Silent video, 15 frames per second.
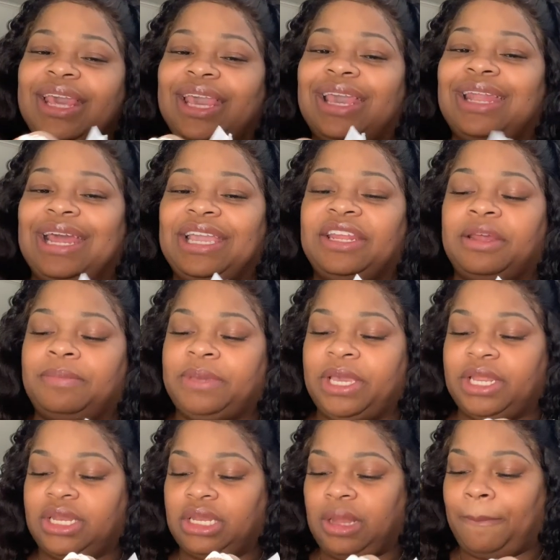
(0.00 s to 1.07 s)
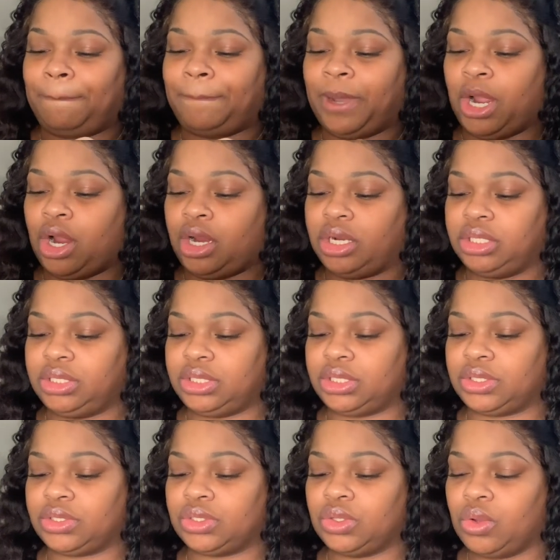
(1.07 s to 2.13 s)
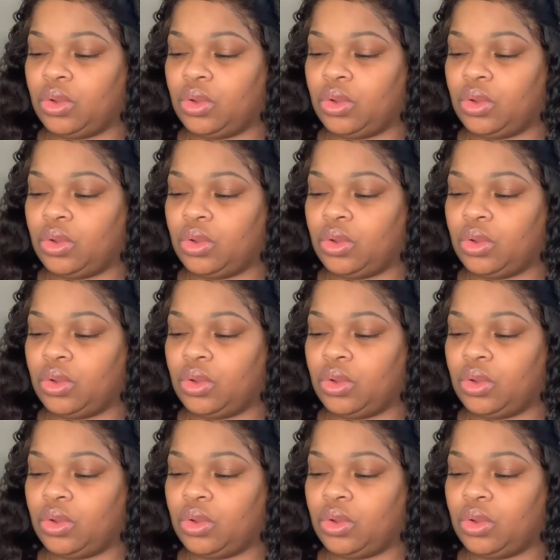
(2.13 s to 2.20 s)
And I end up getting the purse.